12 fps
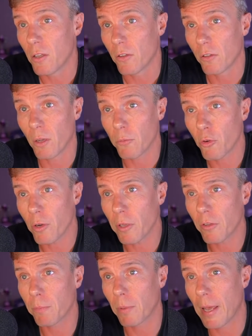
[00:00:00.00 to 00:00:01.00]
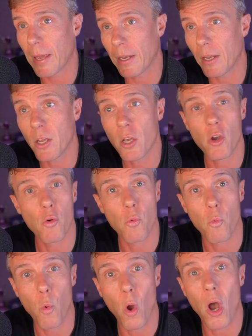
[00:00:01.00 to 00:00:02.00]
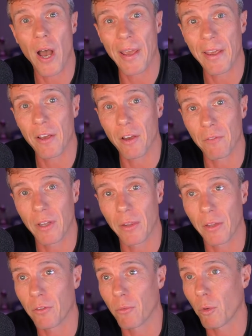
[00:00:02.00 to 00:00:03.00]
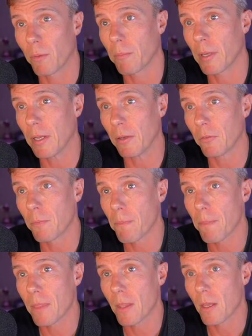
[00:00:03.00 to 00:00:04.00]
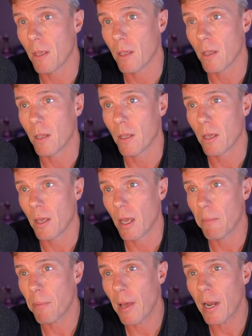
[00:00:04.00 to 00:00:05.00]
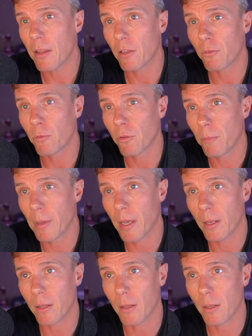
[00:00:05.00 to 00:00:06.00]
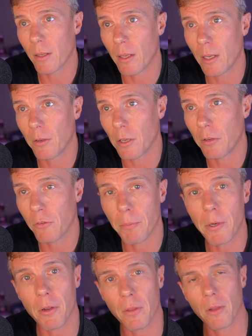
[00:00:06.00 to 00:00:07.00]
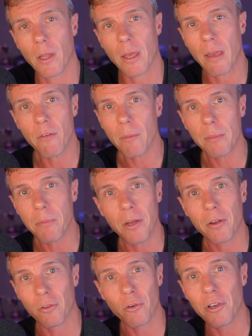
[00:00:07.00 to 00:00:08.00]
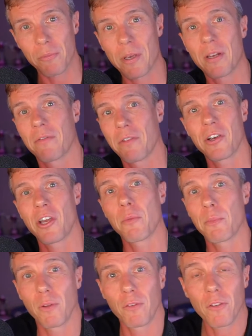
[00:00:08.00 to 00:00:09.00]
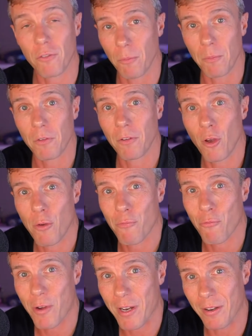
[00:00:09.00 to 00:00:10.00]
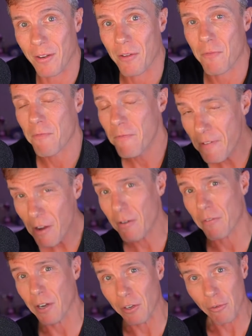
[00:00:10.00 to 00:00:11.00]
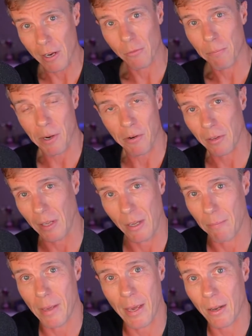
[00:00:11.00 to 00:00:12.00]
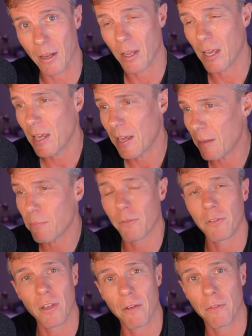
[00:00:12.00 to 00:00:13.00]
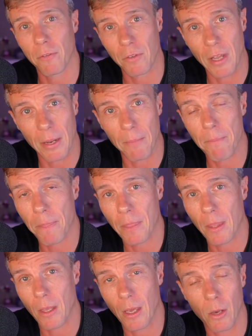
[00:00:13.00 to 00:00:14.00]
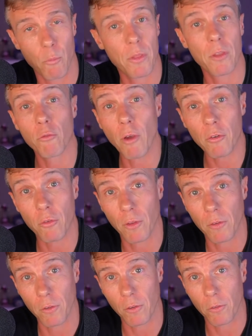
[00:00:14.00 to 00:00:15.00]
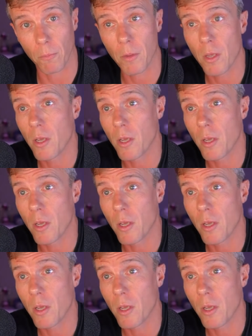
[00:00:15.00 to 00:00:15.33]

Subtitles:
So I'm trying to explain why I've done this and what it means. And part of this was about, in spirit, like Have I Been Pwned has always been a very open system. So I've written very, very transparently about a heap of stuff I've done with the structure of the system.